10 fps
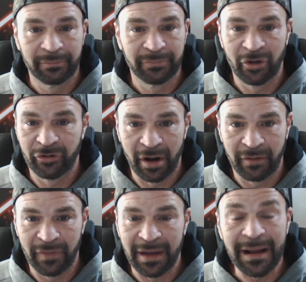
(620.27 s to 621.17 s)
There's none
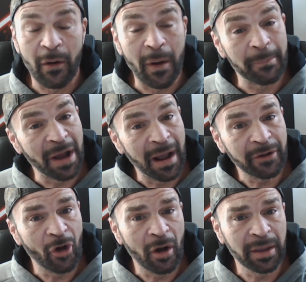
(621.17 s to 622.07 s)
of that. Now, I'm not
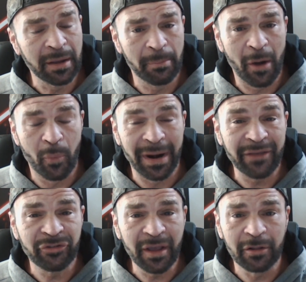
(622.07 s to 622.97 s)
talking about, when I
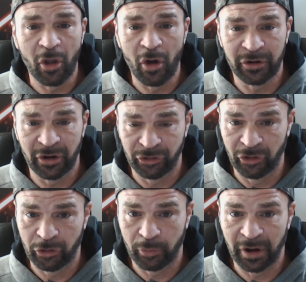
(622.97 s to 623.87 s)
say long
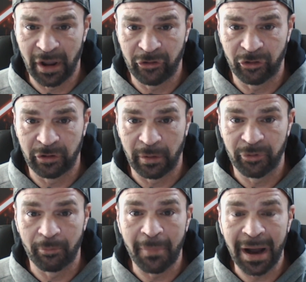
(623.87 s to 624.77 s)
distance
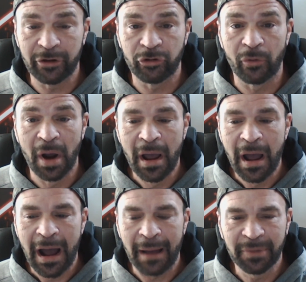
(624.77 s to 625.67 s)
relationships, mind you,
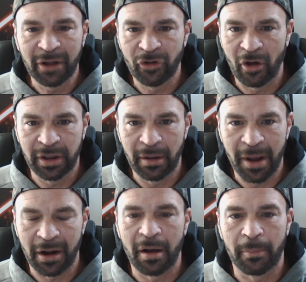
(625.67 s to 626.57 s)
I'm not talking
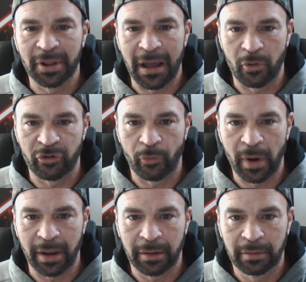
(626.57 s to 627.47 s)
about a couple hours away.